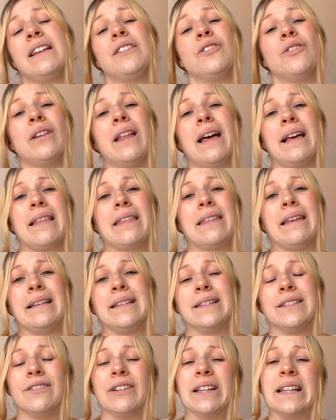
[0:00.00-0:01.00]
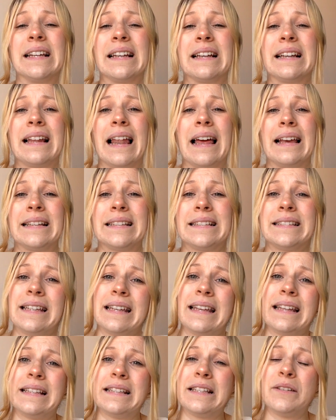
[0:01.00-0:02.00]
don't like things really like
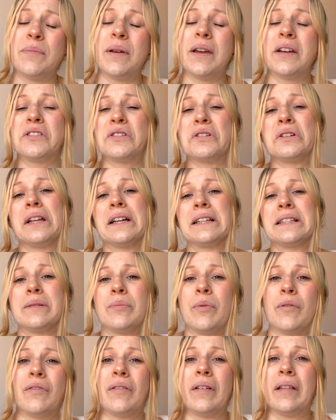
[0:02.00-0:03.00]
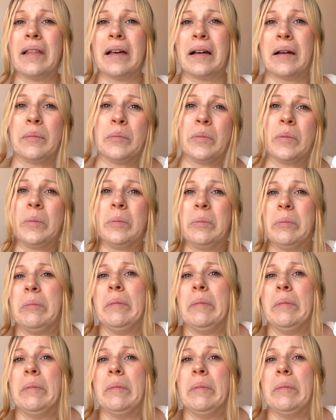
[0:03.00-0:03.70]
sticking to me. I don't like to feel like I'm